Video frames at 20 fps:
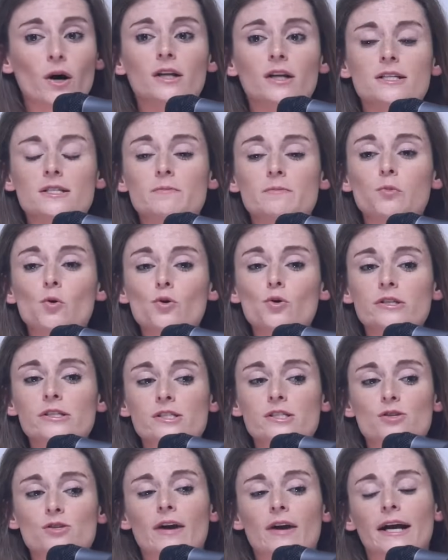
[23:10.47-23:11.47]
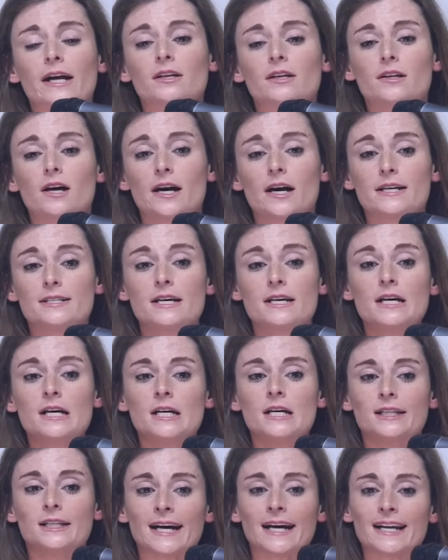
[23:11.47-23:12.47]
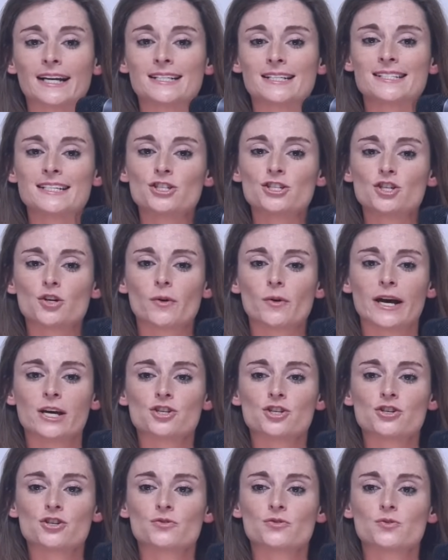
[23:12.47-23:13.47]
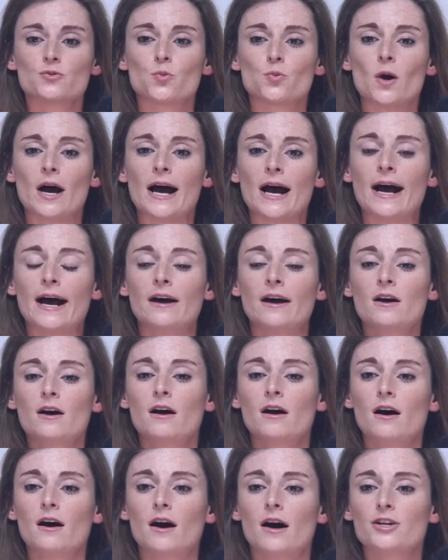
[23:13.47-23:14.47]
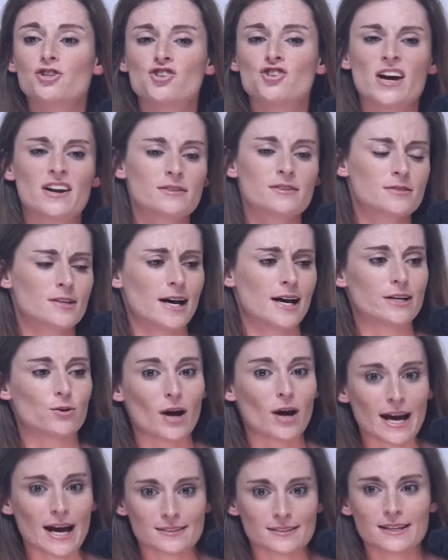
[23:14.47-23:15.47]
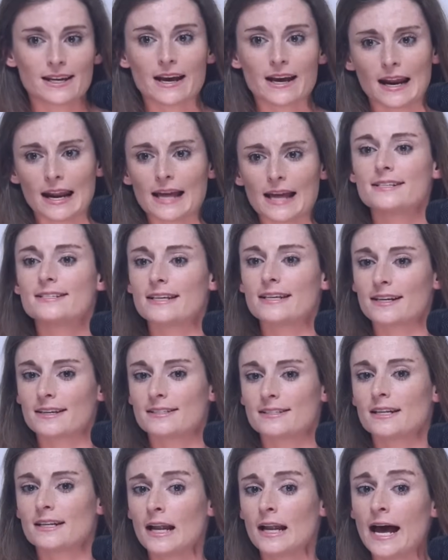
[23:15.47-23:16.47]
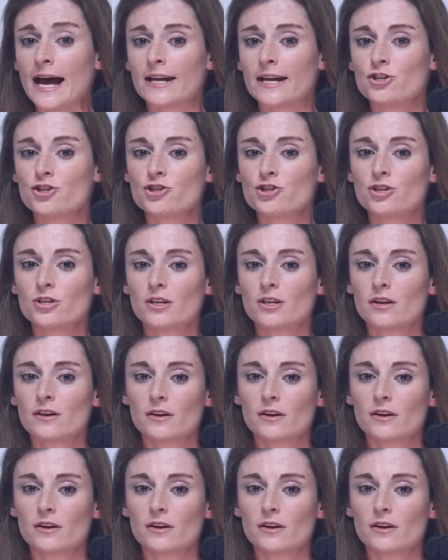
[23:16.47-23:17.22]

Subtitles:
well, it's important to recognize that in situations where genocide or ethnic cleansing is alleged,